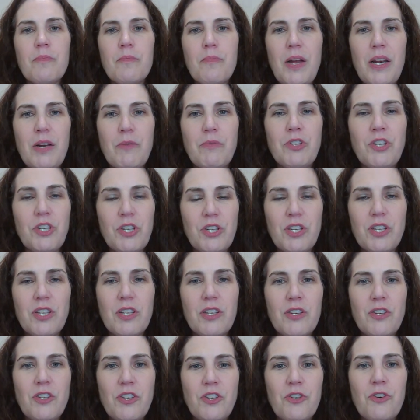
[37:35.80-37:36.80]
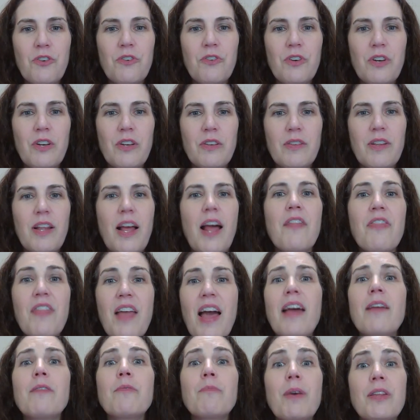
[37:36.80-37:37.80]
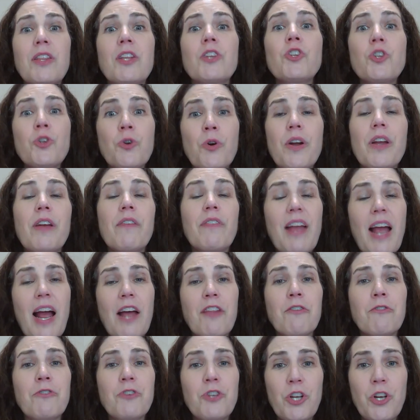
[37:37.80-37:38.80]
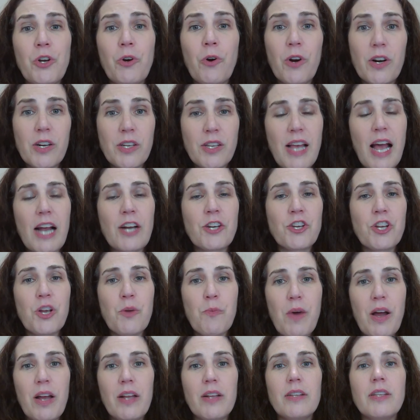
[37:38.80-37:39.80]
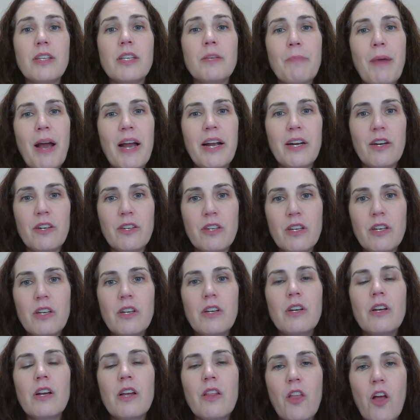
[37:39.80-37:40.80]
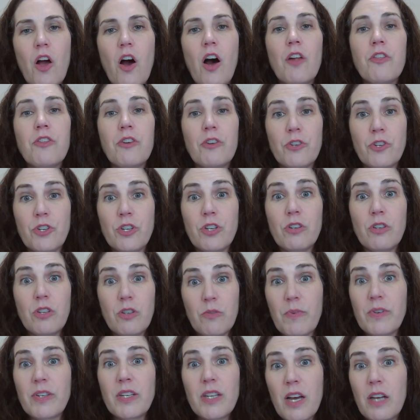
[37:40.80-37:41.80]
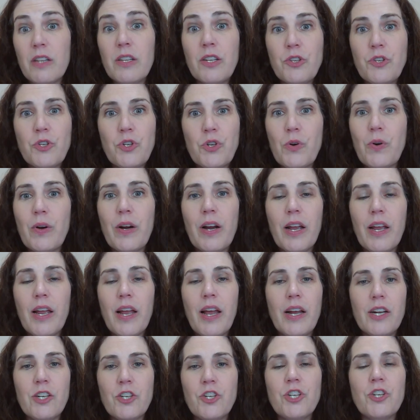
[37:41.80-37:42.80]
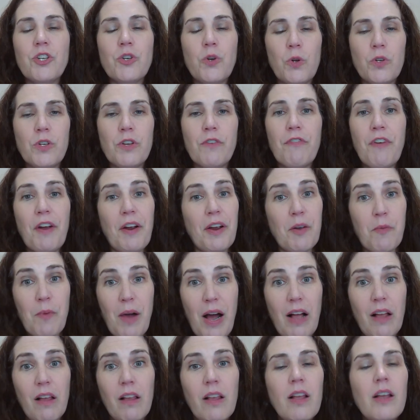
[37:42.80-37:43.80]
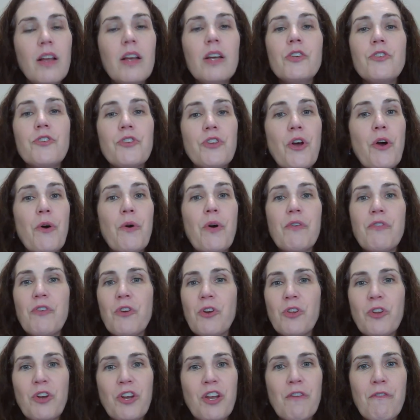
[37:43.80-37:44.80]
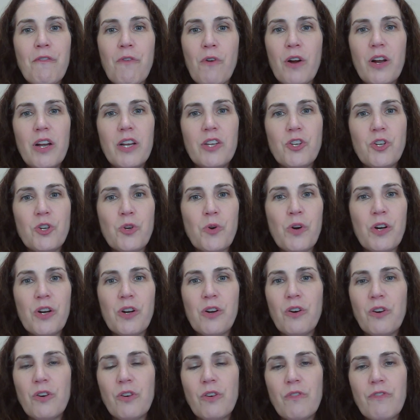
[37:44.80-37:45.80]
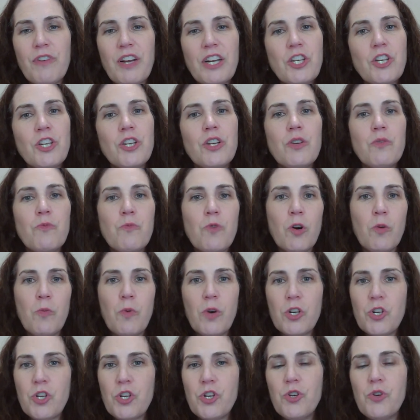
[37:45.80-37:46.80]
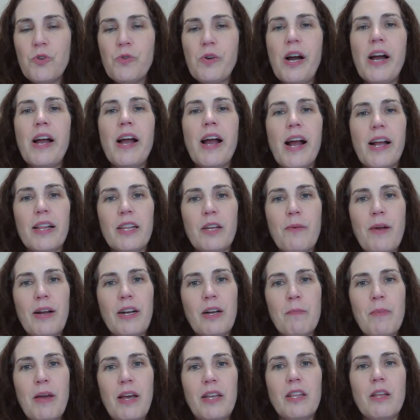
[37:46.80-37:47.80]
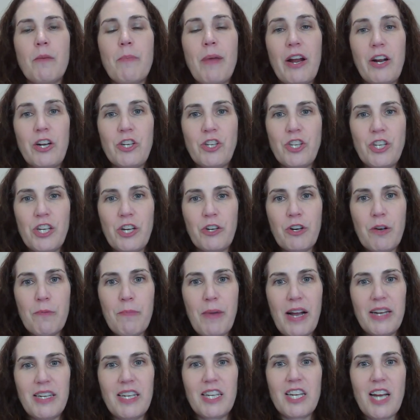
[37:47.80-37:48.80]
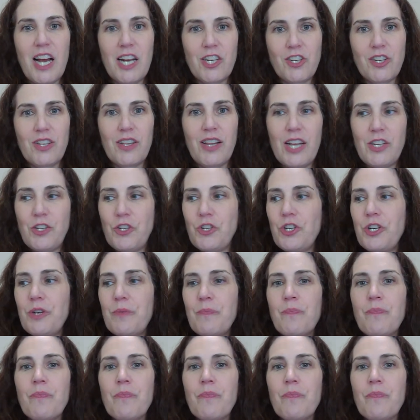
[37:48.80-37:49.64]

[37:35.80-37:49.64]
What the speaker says: But it was just still, but the story of Catherine Dior is actually what inspired the author to tell this story, and she told it very well. So if you're looking for historical fiction, World War II, I highly recommend The Paris Secret by Natasha Lester.